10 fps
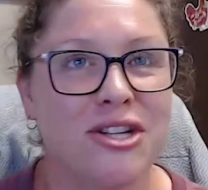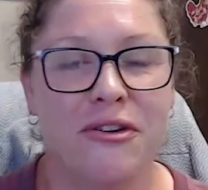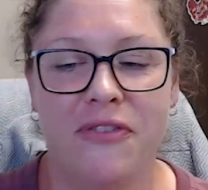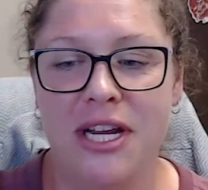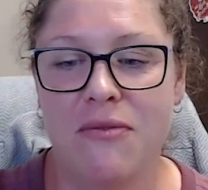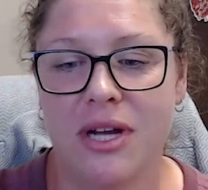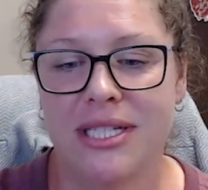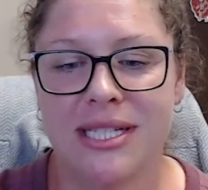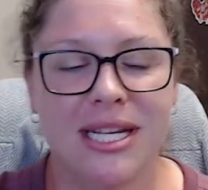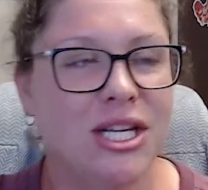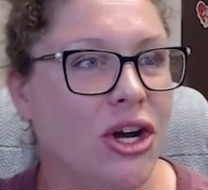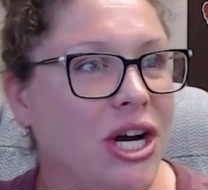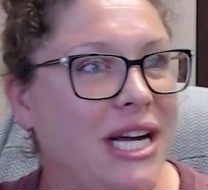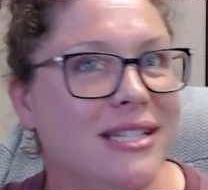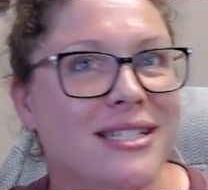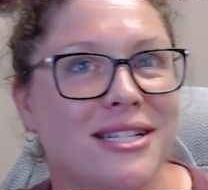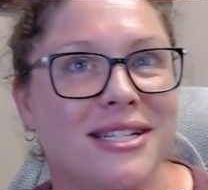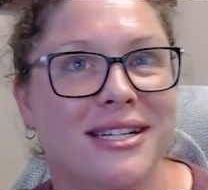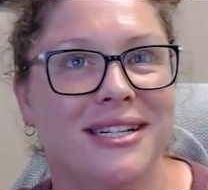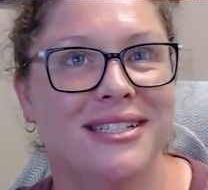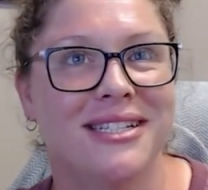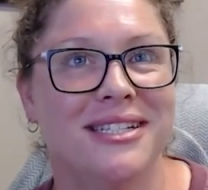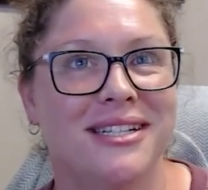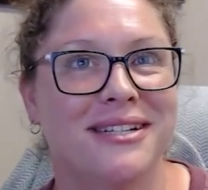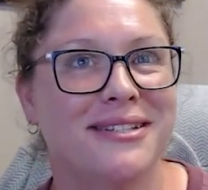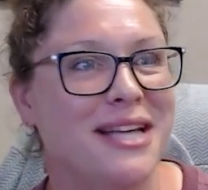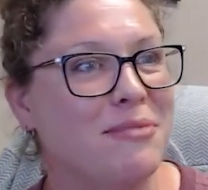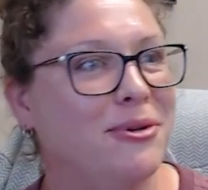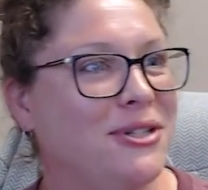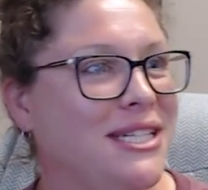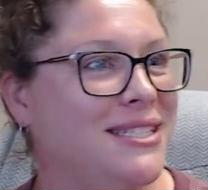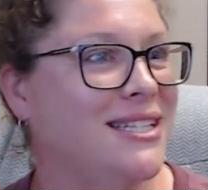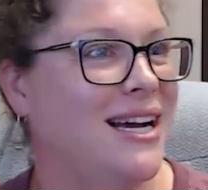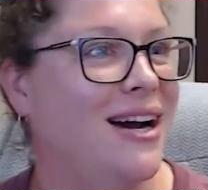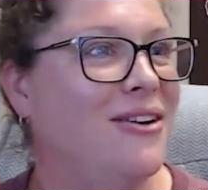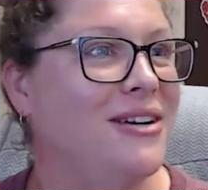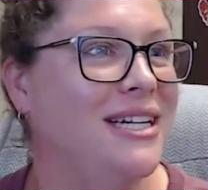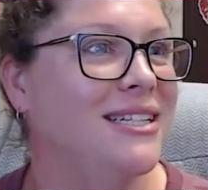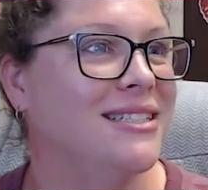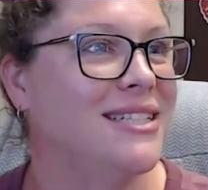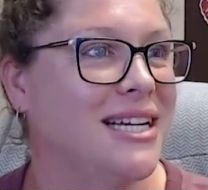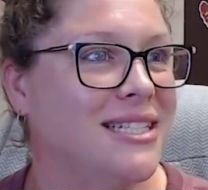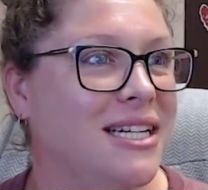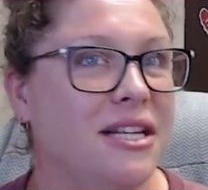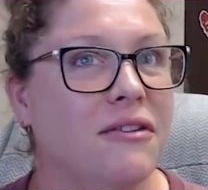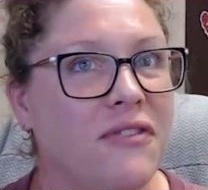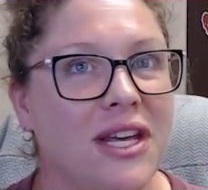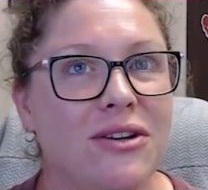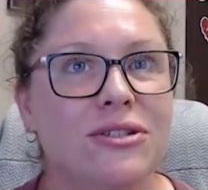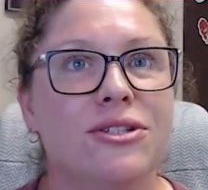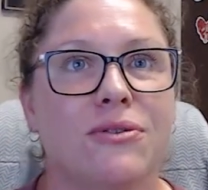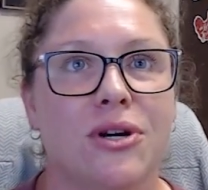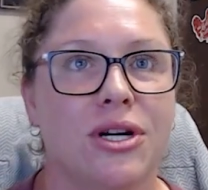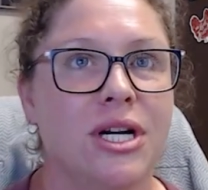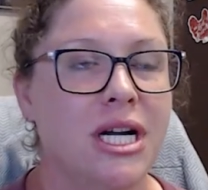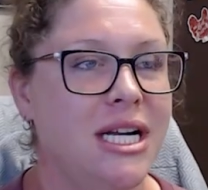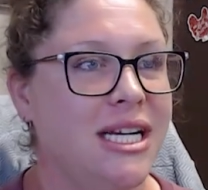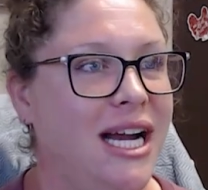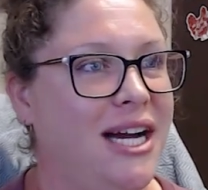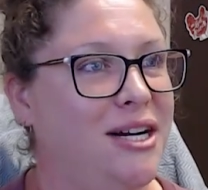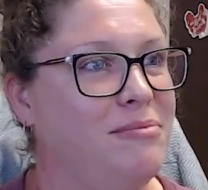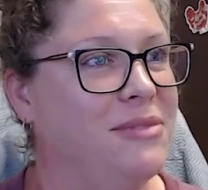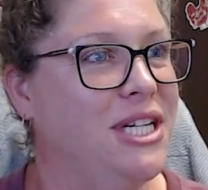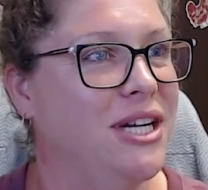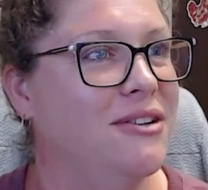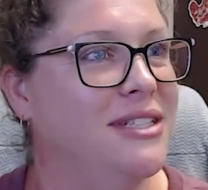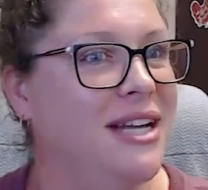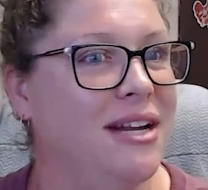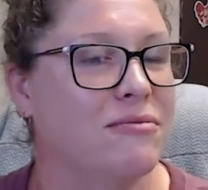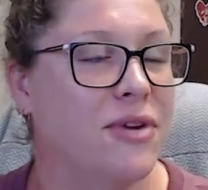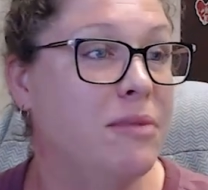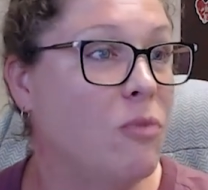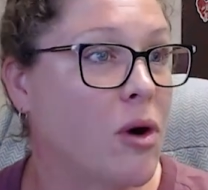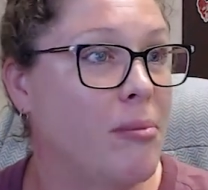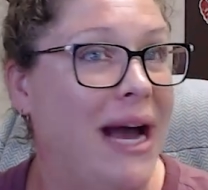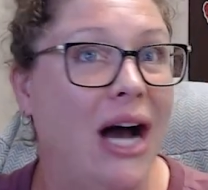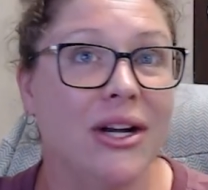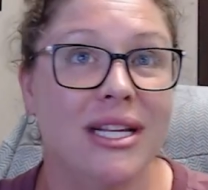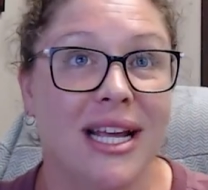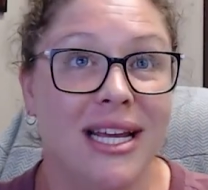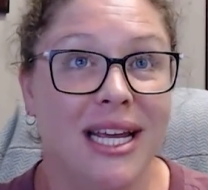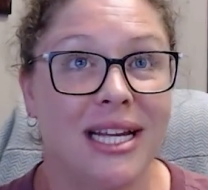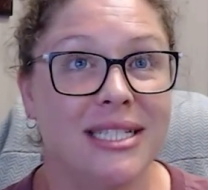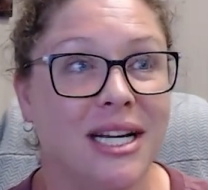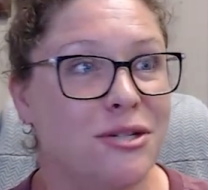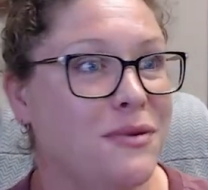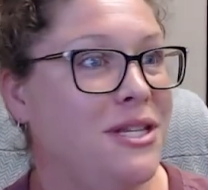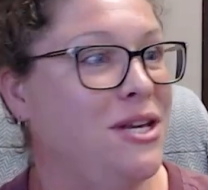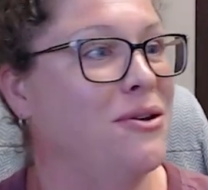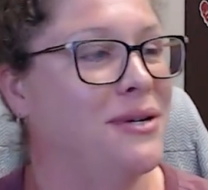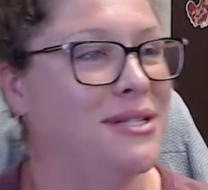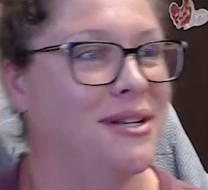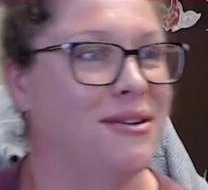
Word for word: So if anyone's curious to to sample this out and test it in the field, or um, you know, and, and read more about it, they can get in touch with you. Is